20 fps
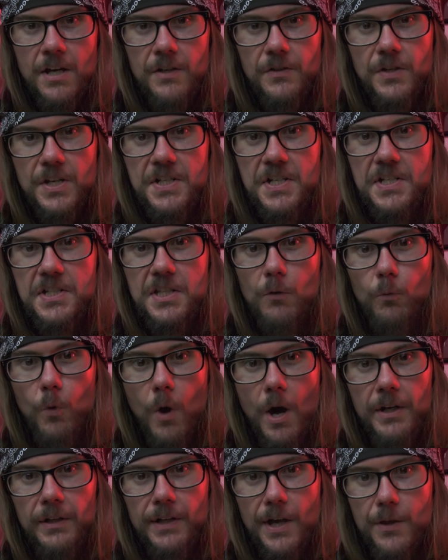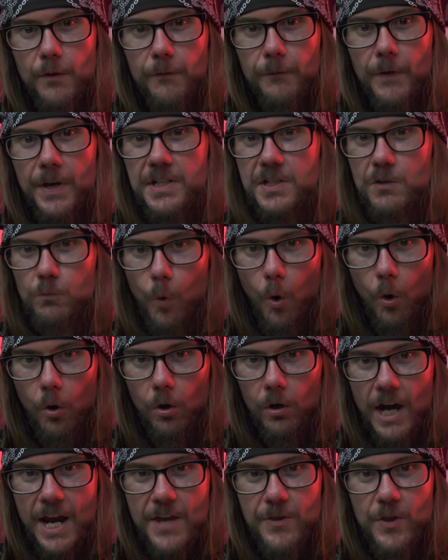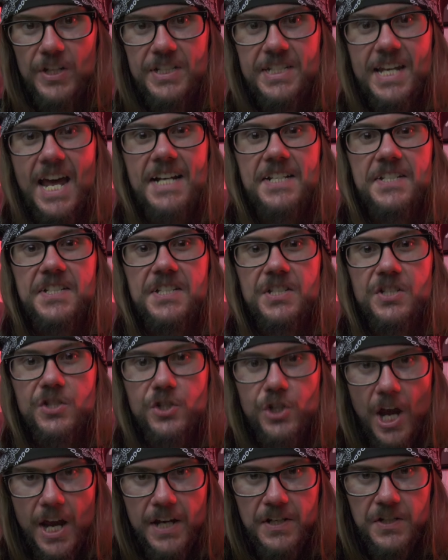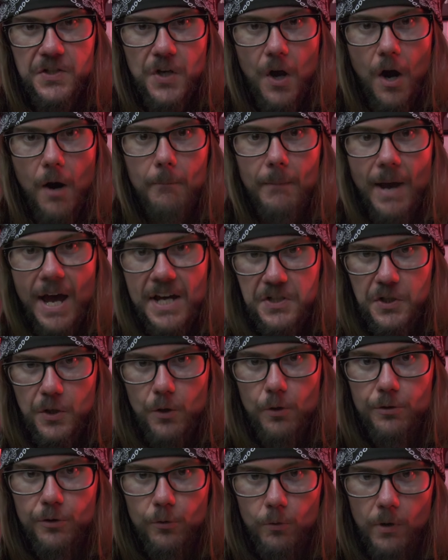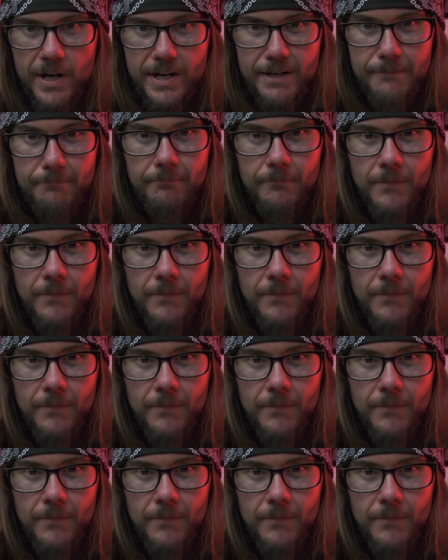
This is the one Leatherface wore in the Texas Chainsaw Massacre 3.